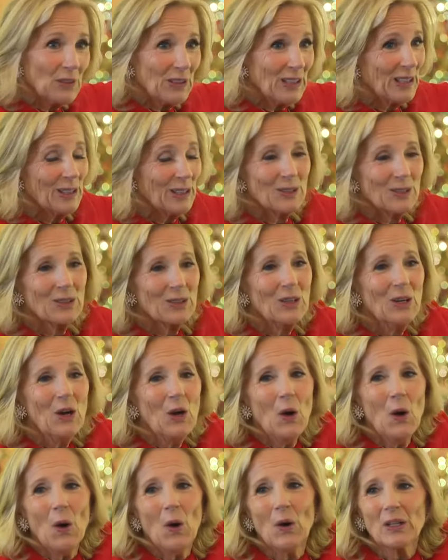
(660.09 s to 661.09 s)
here
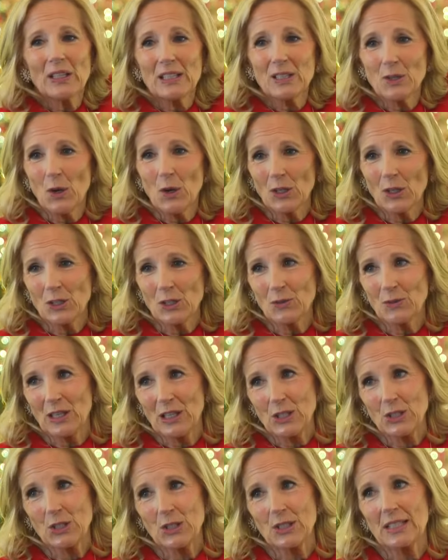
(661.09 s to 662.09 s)
on
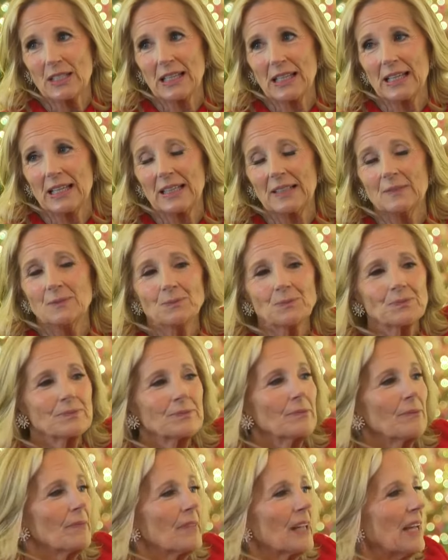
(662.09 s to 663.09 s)
Inauguration Day,
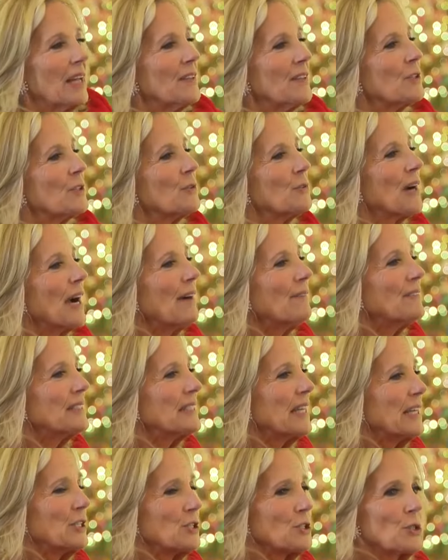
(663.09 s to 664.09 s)
and the
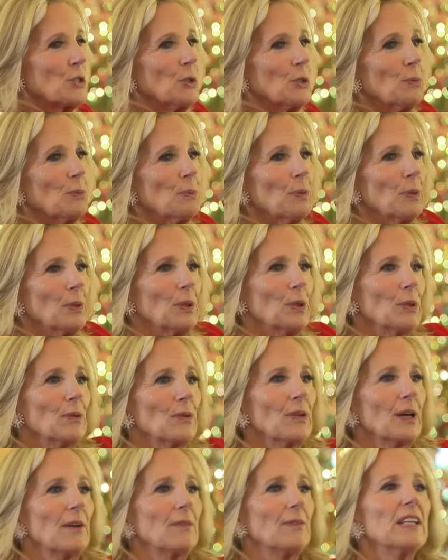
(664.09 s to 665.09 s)
gravitational pull
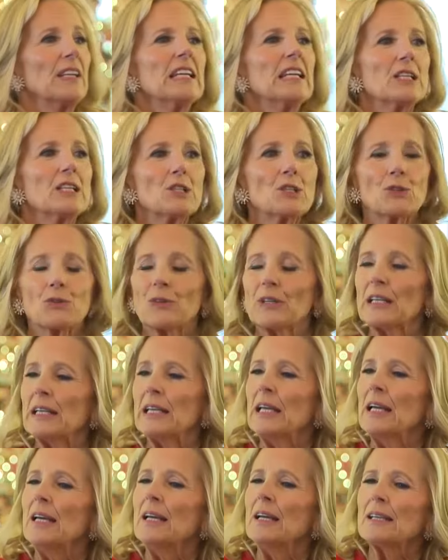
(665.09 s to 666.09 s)
of history
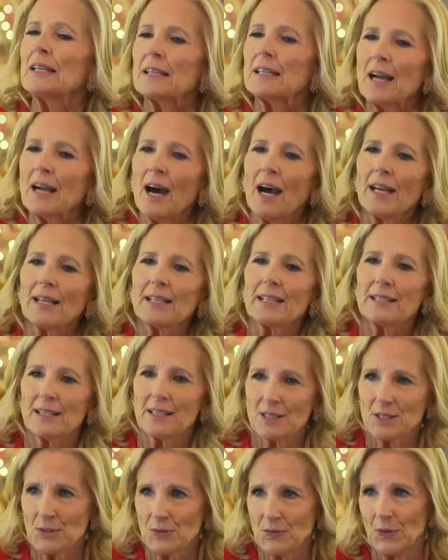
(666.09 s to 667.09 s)
guided
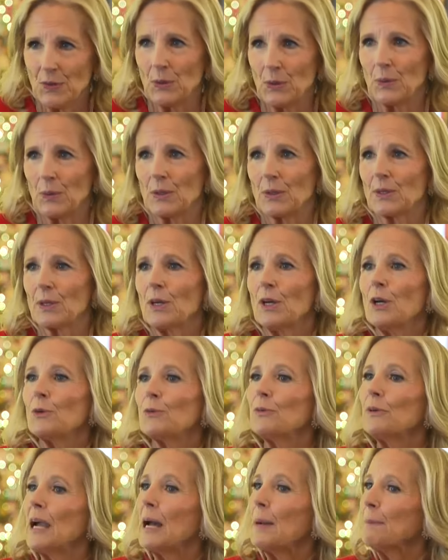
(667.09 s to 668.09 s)
us forward,
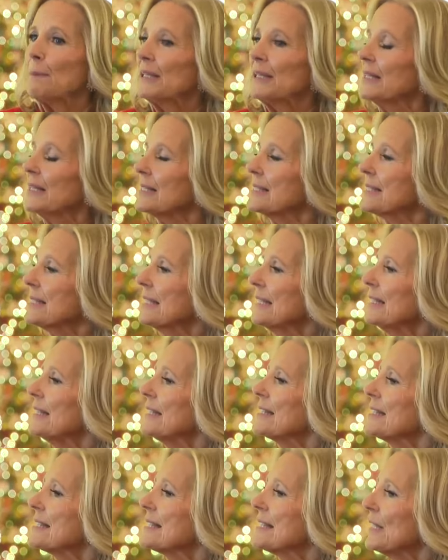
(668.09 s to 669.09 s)
wrapping us in
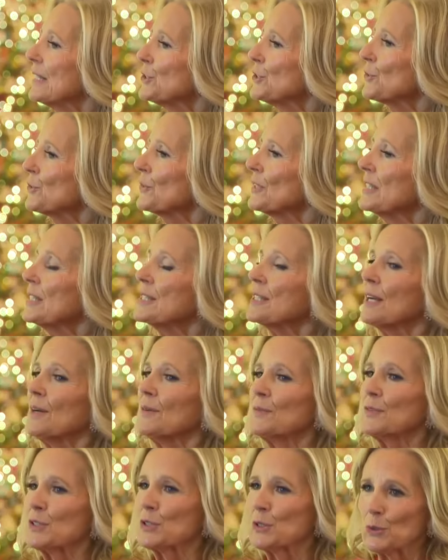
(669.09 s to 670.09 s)
the centuries
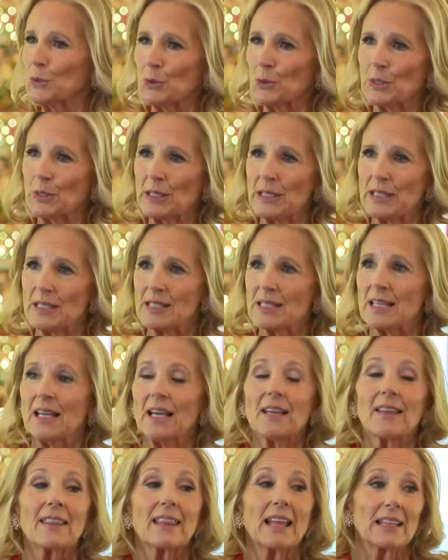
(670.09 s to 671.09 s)
of stories
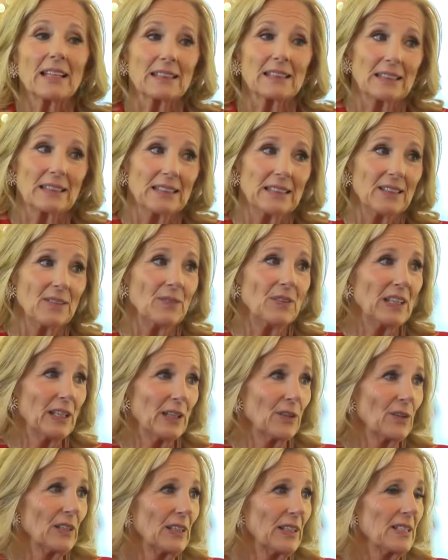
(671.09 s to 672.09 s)
that live
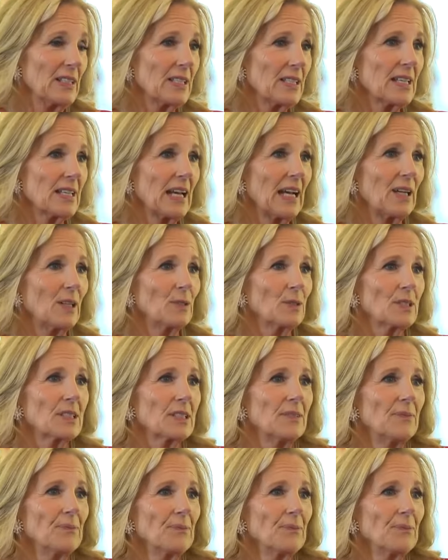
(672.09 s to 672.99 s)
here in this house.